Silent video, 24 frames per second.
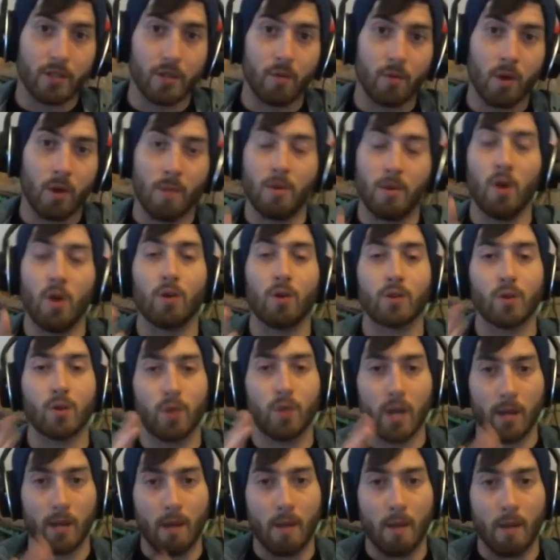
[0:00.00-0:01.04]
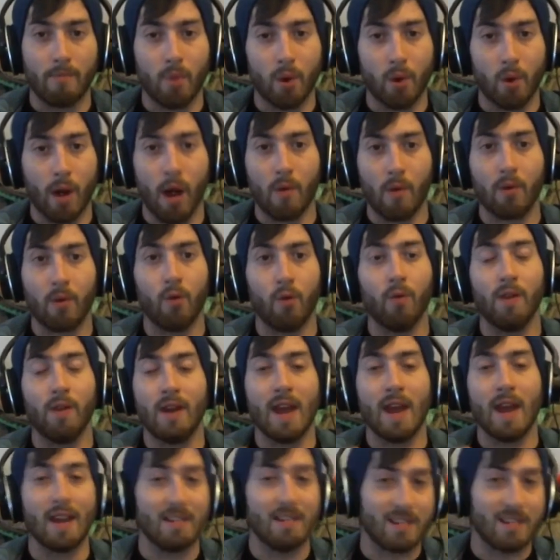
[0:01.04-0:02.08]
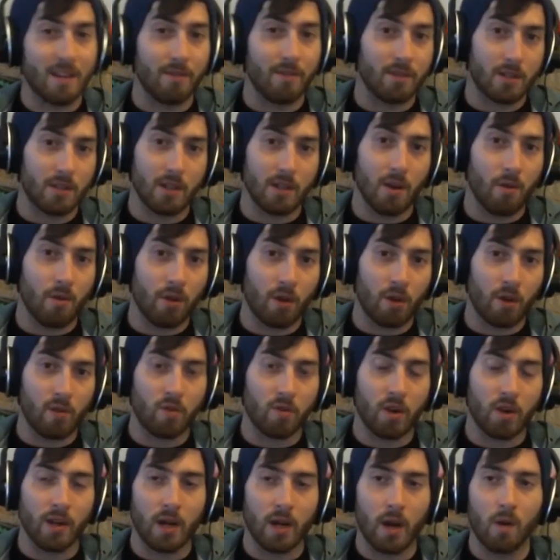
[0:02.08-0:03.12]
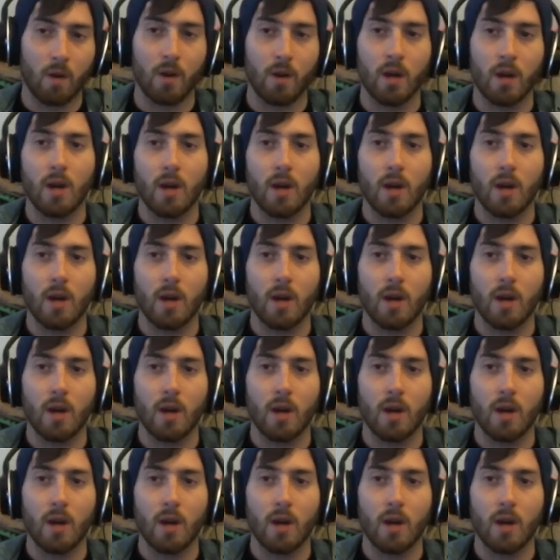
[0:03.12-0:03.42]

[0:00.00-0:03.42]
when I'm not talking about burnout and all the negativity going on right now.